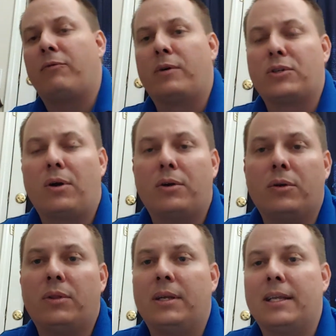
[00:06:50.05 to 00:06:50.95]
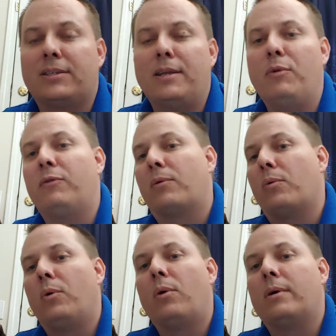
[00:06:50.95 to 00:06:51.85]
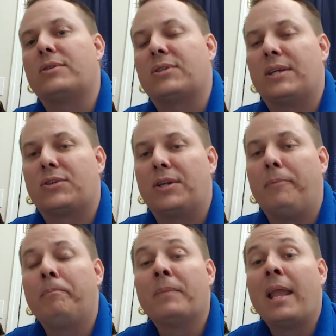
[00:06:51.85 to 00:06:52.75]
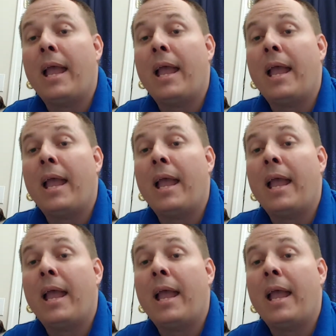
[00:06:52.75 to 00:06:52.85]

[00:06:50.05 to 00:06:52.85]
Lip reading: they first started doing the Disney movie rewards system.